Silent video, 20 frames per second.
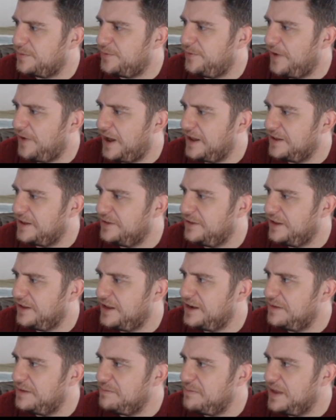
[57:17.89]
file
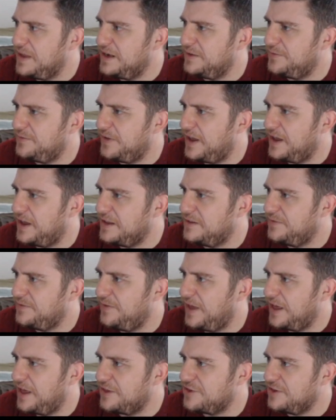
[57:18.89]
in a minified
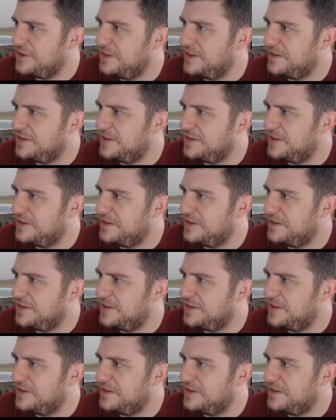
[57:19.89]
fashion.